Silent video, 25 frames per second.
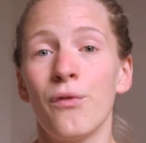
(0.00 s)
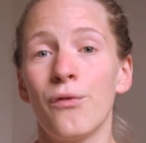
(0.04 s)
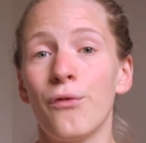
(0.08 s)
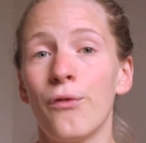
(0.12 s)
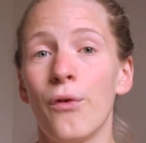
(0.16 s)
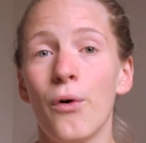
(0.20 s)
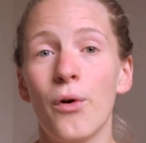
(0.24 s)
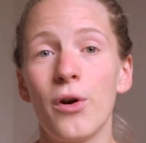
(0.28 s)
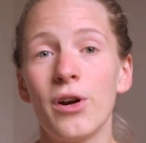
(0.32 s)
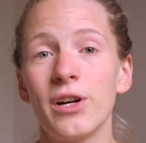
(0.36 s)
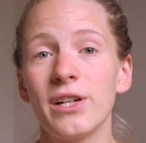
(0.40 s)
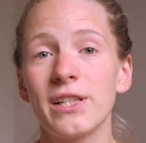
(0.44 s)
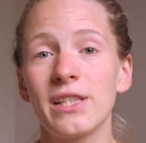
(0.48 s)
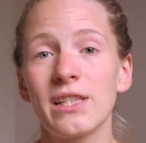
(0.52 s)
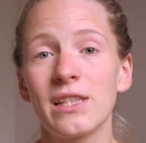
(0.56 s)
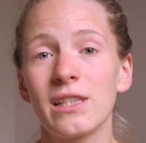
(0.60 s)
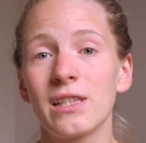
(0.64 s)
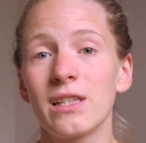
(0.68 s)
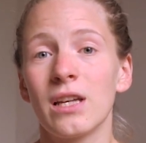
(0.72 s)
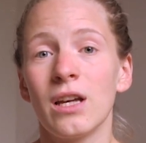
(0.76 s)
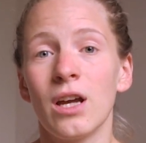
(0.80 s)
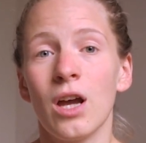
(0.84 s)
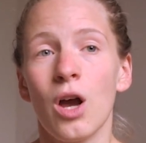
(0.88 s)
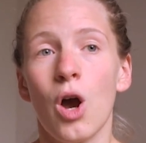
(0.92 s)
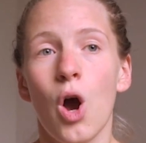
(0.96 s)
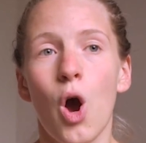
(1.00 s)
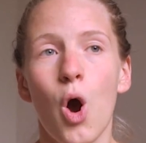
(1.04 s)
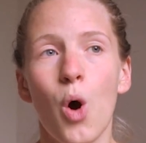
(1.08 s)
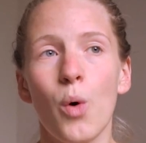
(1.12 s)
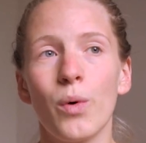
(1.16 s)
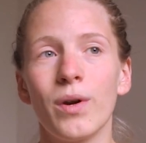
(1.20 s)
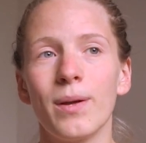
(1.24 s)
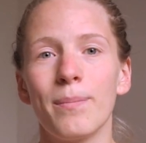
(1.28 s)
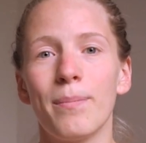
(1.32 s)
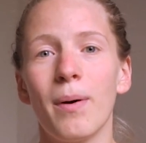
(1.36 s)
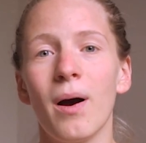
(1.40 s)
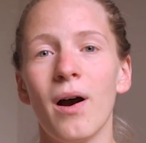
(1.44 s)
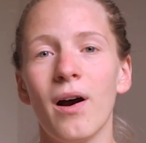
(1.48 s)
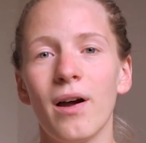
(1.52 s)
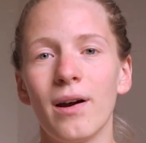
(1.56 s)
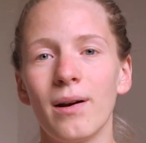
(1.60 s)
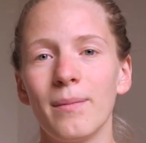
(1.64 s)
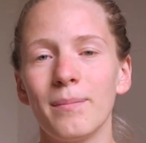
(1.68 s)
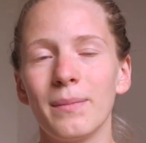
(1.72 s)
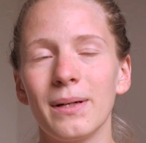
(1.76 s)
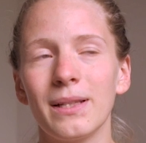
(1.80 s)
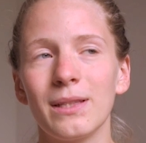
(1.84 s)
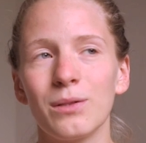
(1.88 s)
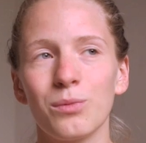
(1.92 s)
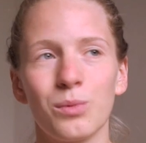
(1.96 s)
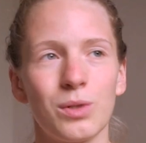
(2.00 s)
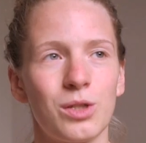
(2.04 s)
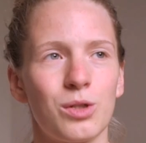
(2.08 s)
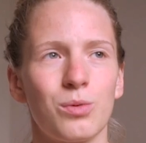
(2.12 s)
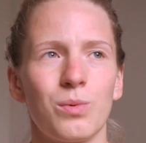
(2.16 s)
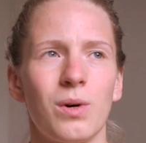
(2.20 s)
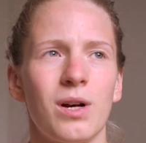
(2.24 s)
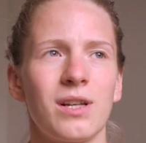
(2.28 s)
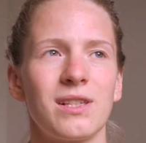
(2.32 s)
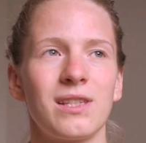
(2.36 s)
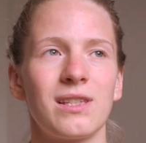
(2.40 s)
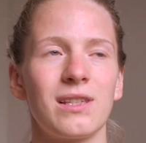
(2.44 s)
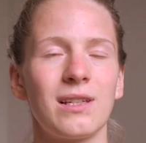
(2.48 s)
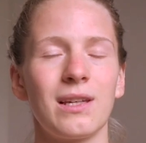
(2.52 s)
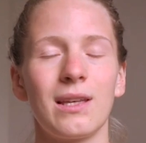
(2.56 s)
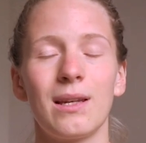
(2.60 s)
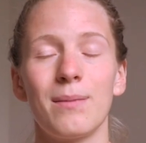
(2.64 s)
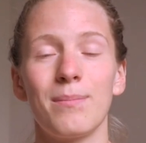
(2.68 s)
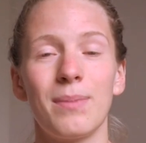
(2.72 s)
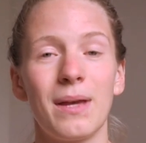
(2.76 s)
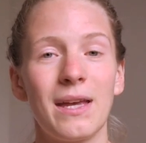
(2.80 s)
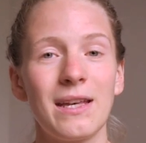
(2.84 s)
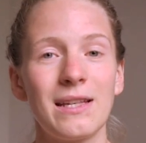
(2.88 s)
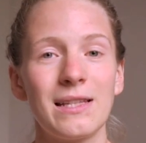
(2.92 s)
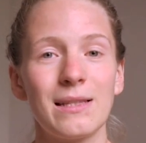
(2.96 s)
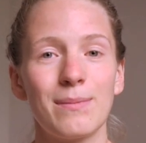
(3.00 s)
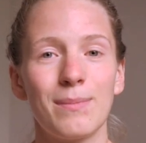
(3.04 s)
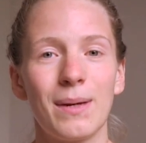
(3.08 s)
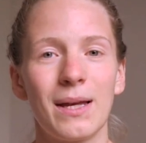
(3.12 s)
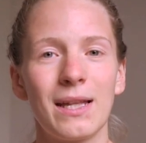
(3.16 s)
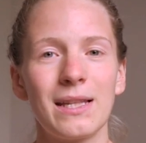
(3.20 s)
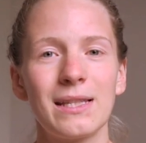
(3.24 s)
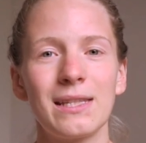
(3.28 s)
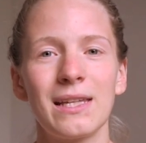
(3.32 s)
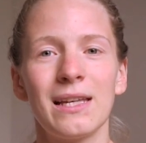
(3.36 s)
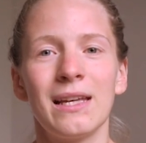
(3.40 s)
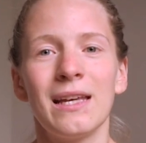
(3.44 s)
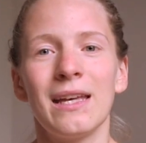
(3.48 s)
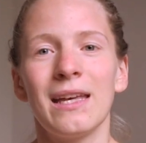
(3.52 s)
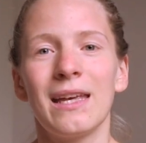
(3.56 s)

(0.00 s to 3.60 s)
first own apartment, which was in a basement.